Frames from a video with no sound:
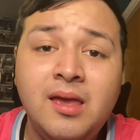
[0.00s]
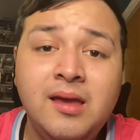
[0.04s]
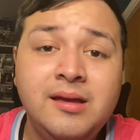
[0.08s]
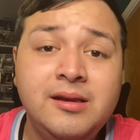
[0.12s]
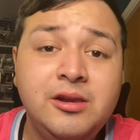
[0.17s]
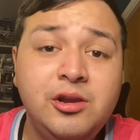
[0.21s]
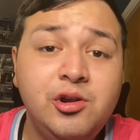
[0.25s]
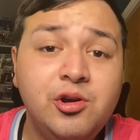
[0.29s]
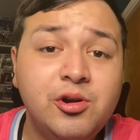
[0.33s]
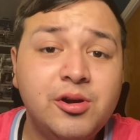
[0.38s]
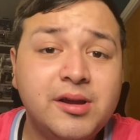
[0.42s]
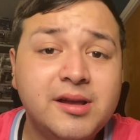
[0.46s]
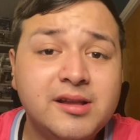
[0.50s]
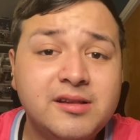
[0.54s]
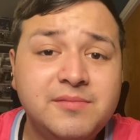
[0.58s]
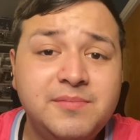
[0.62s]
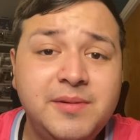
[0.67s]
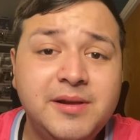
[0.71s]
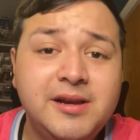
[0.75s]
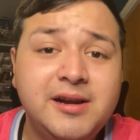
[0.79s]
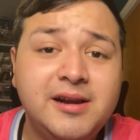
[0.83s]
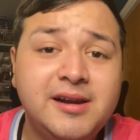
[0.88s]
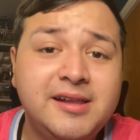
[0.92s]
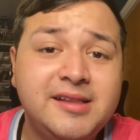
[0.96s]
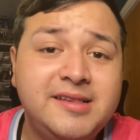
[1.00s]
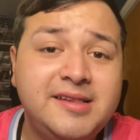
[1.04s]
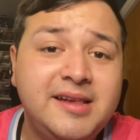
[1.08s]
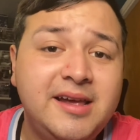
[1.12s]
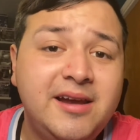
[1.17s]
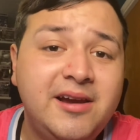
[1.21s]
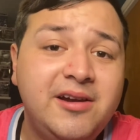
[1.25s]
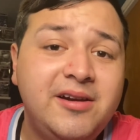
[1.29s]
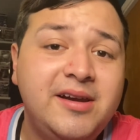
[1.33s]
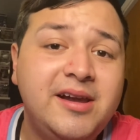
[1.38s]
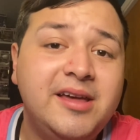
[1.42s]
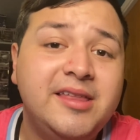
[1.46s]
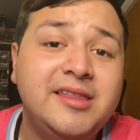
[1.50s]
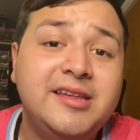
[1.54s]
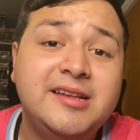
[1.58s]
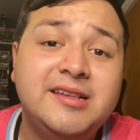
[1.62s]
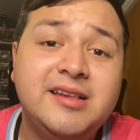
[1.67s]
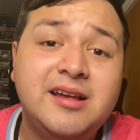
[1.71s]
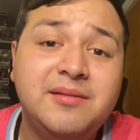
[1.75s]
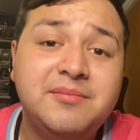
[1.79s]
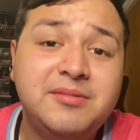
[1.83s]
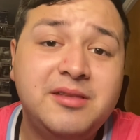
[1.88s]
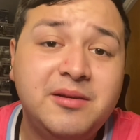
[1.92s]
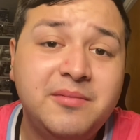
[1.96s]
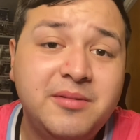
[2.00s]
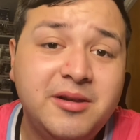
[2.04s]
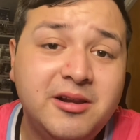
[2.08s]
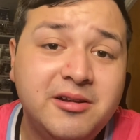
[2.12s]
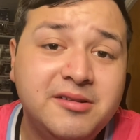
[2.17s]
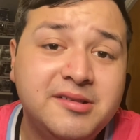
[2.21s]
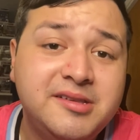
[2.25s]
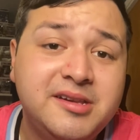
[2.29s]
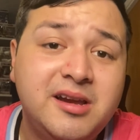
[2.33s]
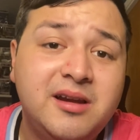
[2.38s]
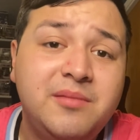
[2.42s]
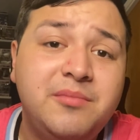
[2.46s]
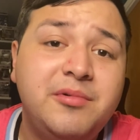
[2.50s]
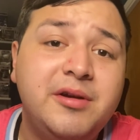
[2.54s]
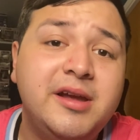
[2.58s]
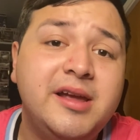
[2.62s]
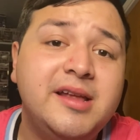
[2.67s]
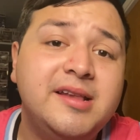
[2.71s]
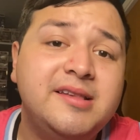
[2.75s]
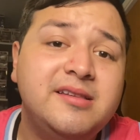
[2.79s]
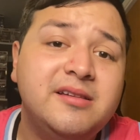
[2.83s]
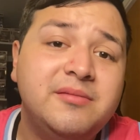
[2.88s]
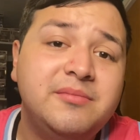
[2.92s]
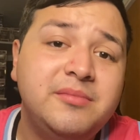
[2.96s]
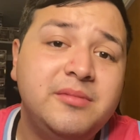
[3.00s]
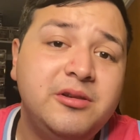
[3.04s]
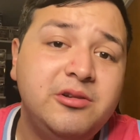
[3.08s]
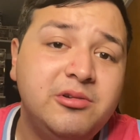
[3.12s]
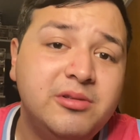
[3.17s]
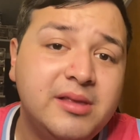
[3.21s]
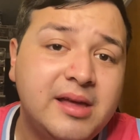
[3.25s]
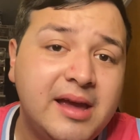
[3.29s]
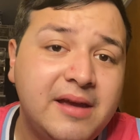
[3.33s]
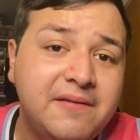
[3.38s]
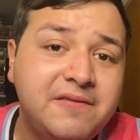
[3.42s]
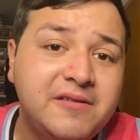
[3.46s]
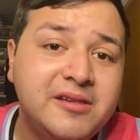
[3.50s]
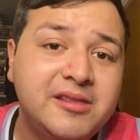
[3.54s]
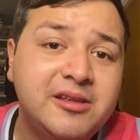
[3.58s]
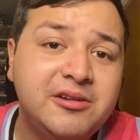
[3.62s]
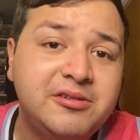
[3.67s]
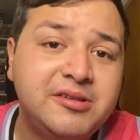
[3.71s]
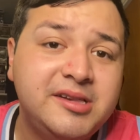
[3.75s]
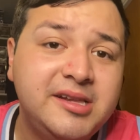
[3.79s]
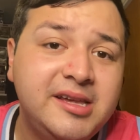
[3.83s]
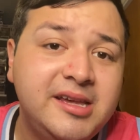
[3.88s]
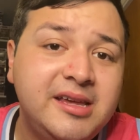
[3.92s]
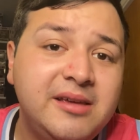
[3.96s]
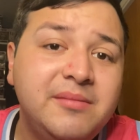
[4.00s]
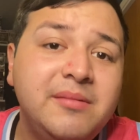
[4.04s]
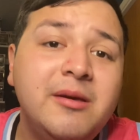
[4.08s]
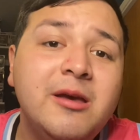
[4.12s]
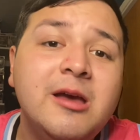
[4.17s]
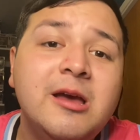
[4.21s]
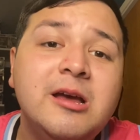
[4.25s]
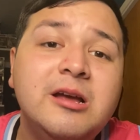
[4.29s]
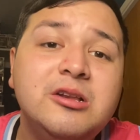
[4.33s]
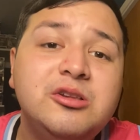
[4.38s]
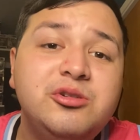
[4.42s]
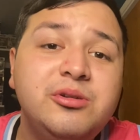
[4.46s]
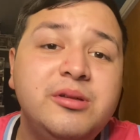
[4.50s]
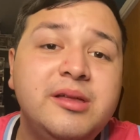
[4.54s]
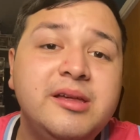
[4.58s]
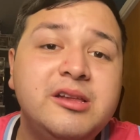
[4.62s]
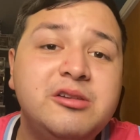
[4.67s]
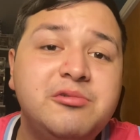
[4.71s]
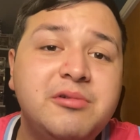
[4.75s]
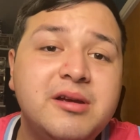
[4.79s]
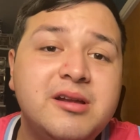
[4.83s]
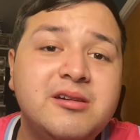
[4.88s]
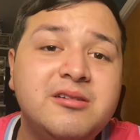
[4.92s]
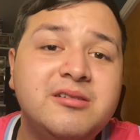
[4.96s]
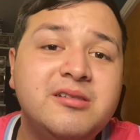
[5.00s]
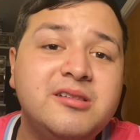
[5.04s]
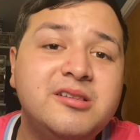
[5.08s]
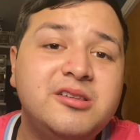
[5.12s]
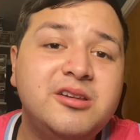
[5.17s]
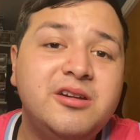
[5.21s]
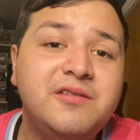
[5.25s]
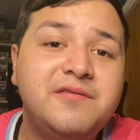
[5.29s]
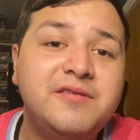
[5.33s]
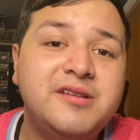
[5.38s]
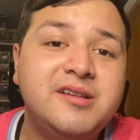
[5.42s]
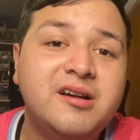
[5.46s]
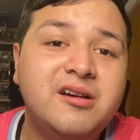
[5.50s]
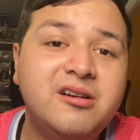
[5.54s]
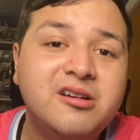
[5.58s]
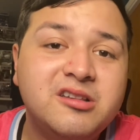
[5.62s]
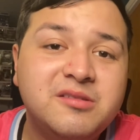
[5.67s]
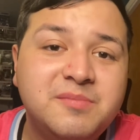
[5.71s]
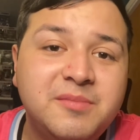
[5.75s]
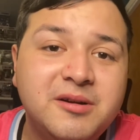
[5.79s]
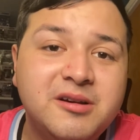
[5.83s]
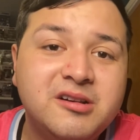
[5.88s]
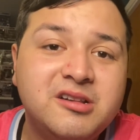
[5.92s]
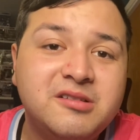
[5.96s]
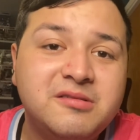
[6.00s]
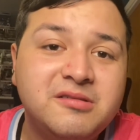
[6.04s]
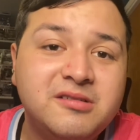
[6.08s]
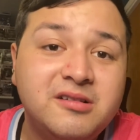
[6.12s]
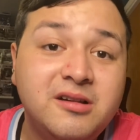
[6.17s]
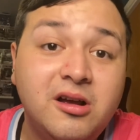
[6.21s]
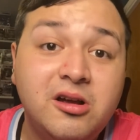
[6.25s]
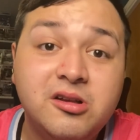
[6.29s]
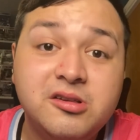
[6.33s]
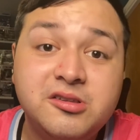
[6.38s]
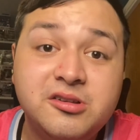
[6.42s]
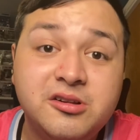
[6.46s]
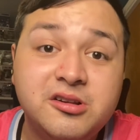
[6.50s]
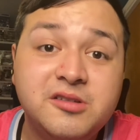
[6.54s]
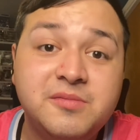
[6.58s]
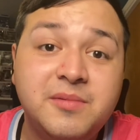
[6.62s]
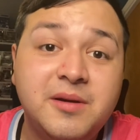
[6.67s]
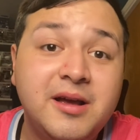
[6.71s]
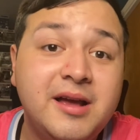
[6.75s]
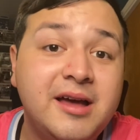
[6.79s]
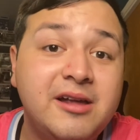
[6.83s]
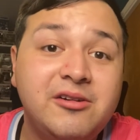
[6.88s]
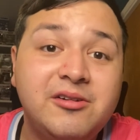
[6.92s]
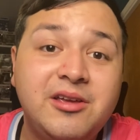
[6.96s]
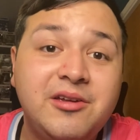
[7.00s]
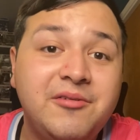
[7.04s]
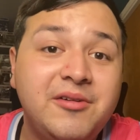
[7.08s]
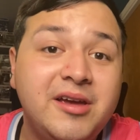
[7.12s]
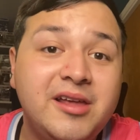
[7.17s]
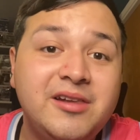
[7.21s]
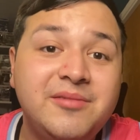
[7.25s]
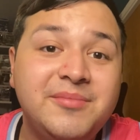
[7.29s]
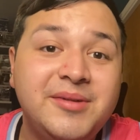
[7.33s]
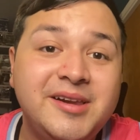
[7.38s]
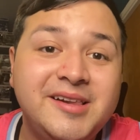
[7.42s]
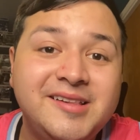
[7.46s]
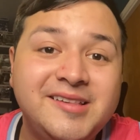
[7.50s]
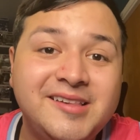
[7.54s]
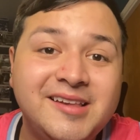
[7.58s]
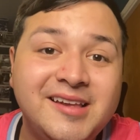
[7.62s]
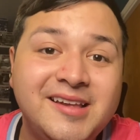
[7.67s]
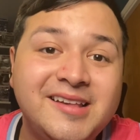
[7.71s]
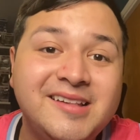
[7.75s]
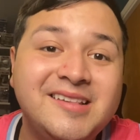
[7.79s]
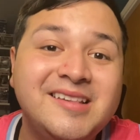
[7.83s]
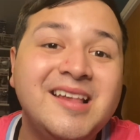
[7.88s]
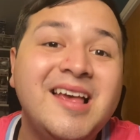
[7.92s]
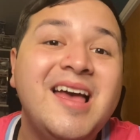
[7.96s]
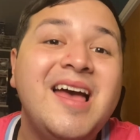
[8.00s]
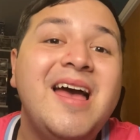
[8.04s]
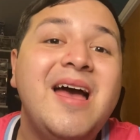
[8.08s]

New York has been on a tear now that Tom Thibodeau's there, bringing some new life to their team. Julius Randle deserves all-star spot. I don't care what anybody says.